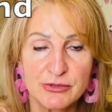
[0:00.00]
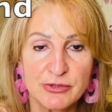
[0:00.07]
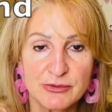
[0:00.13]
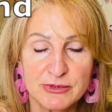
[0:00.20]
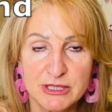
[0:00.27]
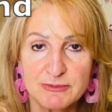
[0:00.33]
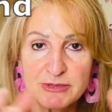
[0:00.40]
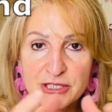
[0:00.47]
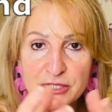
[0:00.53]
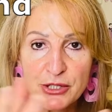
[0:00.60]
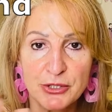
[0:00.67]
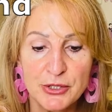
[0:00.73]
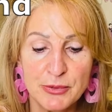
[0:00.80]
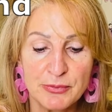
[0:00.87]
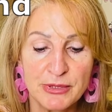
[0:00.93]
split
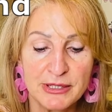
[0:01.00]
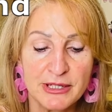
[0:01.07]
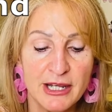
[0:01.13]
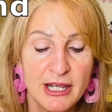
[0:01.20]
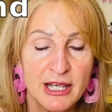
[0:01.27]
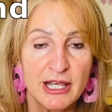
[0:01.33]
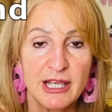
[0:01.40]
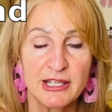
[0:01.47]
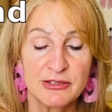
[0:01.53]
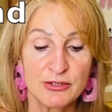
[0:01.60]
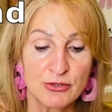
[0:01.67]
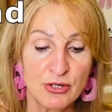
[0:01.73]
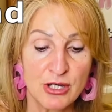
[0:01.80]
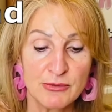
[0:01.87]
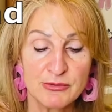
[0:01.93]
open, and the
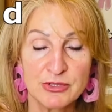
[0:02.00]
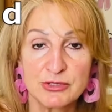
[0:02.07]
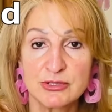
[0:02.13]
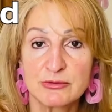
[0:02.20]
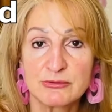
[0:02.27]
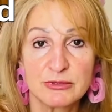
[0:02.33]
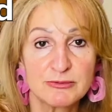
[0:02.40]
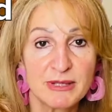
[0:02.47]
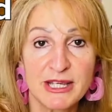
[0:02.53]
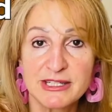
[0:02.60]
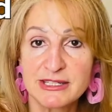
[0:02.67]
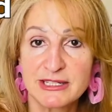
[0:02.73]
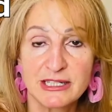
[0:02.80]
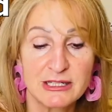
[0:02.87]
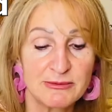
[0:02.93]
garment will
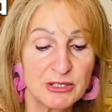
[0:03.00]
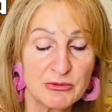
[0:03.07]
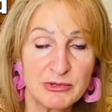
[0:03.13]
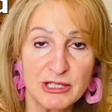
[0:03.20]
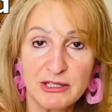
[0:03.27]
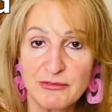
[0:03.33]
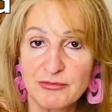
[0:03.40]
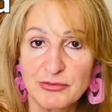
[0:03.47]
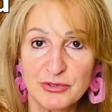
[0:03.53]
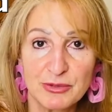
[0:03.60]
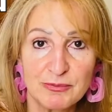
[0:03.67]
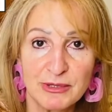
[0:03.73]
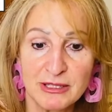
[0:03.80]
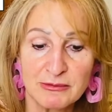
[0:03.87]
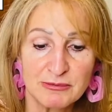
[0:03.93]
basically be ready for the
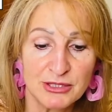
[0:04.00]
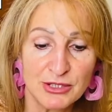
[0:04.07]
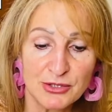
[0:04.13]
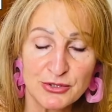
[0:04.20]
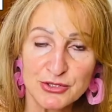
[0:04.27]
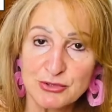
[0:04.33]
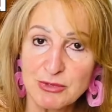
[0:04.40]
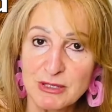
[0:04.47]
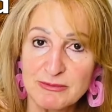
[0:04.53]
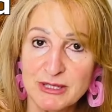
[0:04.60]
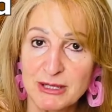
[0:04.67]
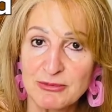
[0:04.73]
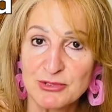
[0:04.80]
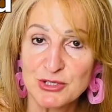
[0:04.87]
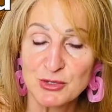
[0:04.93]
bin because you won't be
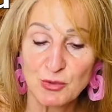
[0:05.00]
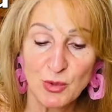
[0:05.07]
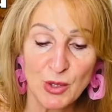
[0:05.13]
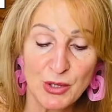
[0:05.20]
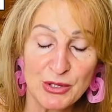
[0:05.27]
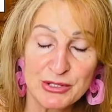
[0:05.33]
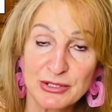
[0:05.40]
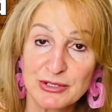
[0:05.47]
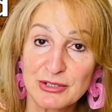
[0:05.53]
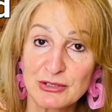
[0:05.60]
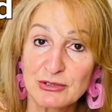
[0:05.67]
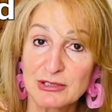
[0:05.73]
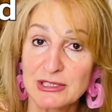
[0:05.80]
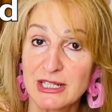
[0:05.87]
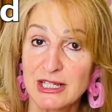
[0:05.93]
able to wear it. It'll
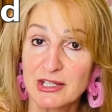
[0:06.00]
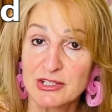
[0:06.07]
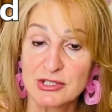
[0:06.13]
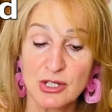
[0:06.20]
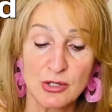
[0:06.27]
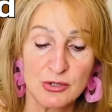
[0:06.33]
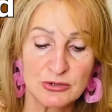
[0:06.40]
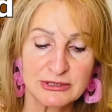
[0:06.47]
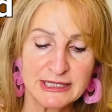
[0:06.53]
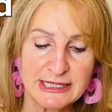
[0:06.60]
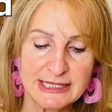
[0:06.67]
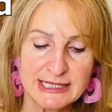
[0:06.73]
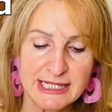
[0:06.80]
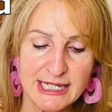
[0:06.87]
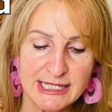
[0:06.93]
look like it's old
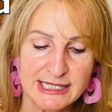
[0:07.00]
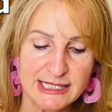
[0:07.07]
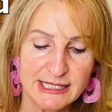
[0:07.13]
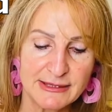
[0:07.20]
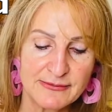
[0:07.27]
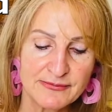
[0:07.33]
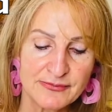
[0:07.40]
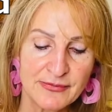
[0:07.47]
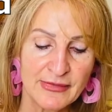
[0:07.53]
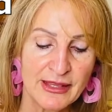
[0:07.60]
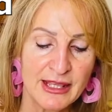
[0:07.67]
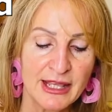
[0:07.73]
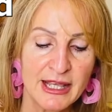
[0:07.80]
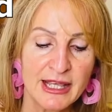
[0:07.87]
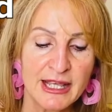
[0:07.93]
and tatty.
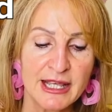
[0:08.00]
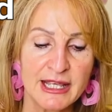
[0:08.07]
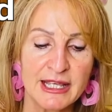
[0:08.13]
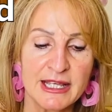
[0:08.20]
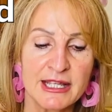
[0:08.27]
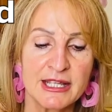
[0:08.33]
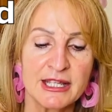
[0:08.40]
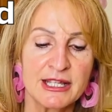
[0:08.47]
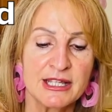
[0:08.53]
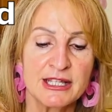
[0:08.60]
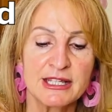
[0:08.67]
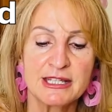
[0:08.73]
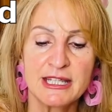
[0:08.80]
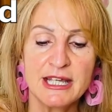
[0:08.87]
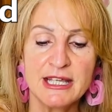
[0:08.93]

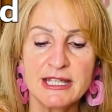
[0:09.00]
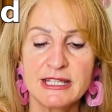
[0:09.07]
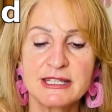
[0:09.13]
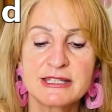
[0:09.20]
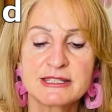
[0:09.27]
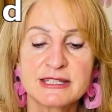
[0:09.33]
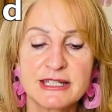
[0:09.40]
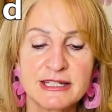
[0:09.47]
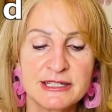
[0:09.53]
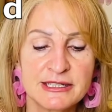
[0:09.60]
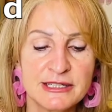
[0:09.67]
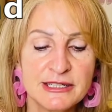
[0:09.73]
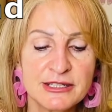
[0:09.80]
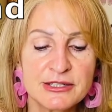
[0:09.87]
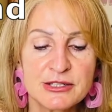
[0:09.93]
Here is a
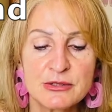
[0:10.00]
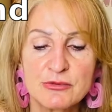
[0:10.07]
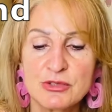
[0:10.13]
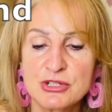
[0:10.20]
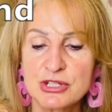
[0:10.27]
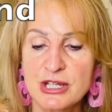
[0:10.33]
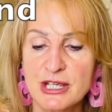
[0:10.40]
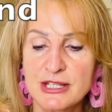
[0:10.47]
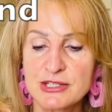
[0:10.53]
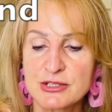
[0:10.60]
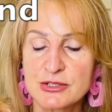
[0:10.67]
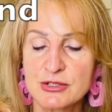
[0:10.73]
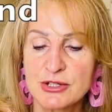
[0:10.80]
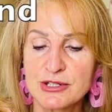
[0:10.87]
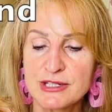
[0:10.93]
knit which has
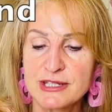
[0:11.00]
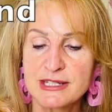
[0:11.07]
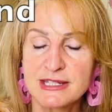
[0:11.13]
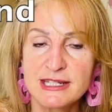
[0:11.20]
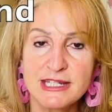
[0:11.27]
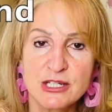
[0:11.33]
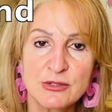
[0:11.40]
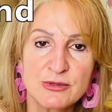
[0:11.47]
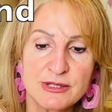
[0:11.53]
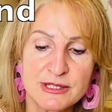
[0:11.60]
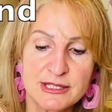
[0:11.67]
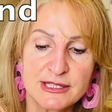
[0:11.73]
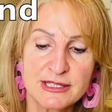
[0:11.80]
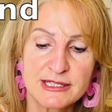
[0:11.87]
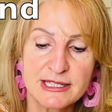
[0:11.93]
got
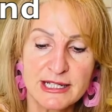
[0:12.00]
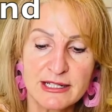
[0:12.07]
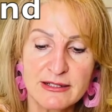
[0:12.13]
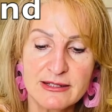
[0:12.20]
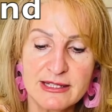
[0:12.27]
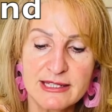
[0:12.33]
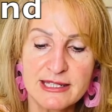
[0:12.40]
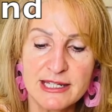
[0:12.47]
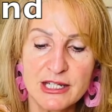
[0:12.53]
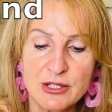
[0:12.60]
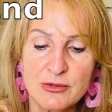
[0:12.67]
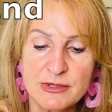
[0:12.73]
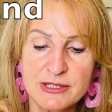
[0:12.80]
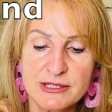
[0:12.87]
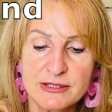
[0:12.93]
sequins, that little
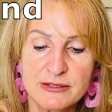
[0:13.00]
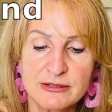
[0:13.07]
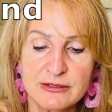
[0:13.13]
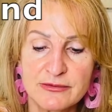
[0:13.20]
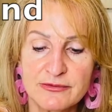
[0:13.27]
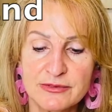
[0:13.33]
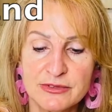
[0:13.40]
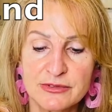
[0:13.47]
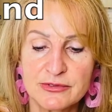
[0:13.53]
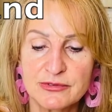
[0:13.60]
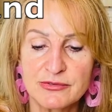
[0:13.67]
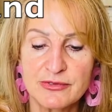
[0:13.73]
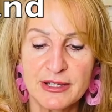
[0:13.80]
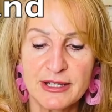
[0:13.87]
sequins, little sort of